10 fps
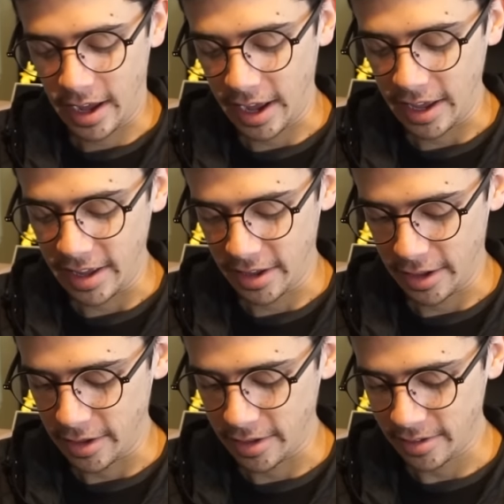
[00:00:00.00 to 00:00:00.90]
I
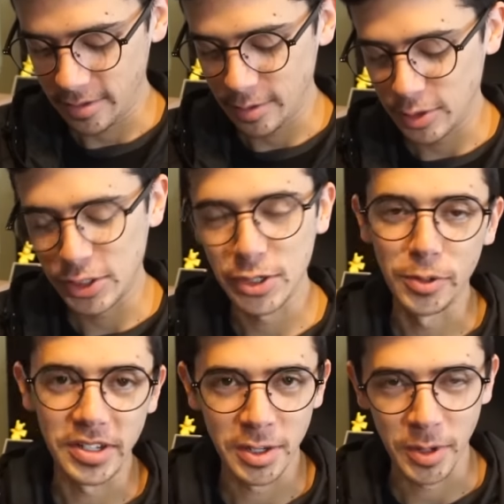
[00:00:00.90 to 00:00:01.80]
uh,
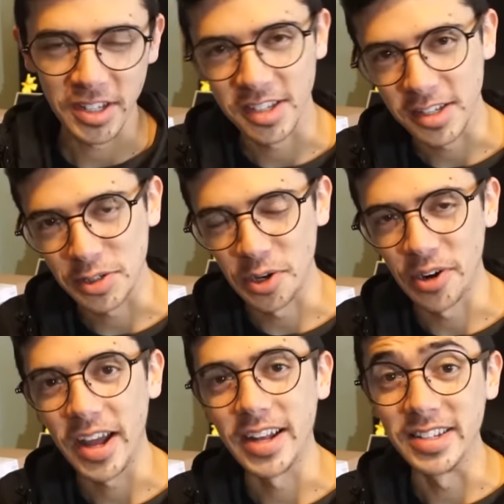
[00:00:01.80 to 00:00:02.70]
sold it to my
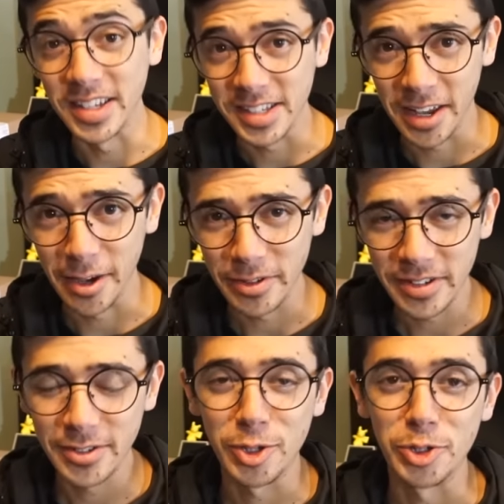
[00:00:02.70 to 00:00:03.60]
sister at a discount
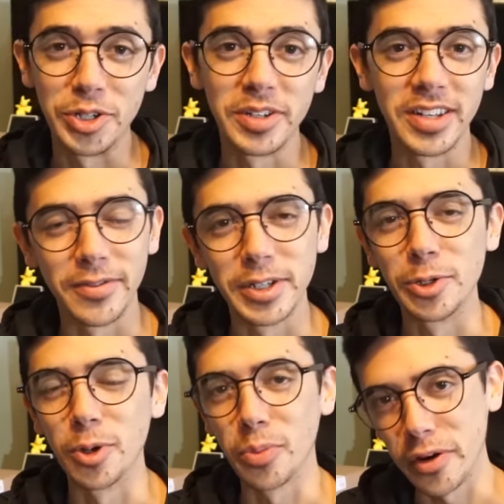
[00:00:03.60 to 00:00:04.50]
so she could give it
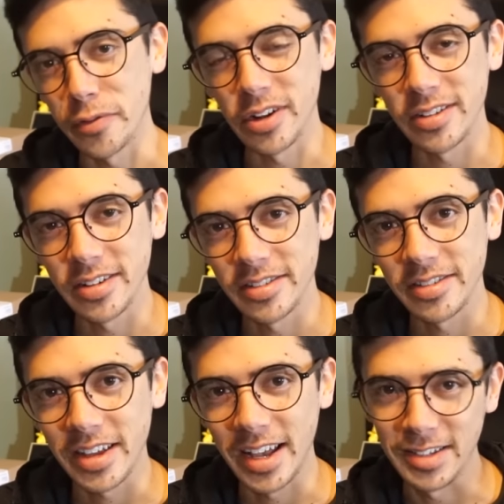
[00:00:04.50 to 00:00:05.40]
to her boyfriend
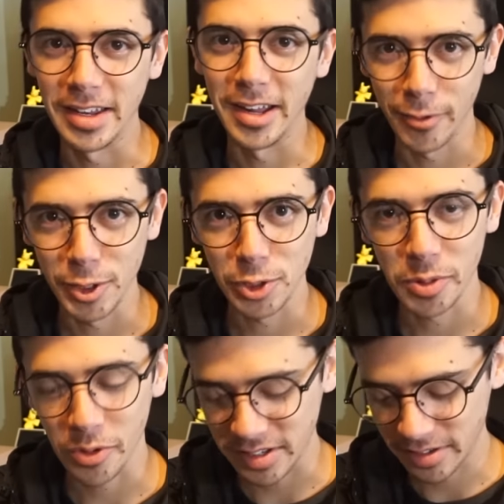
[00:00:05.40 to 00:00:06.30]
as an
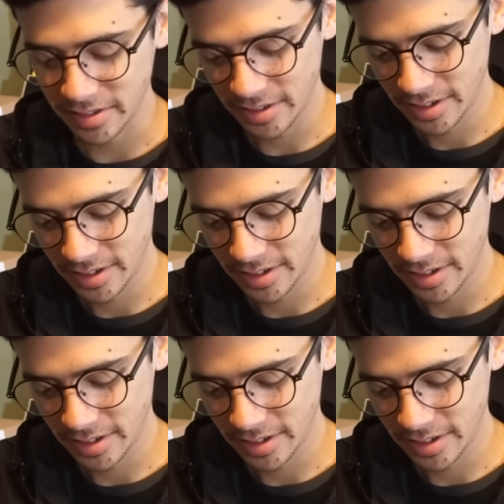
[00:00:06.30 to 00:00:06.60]
anniversary present.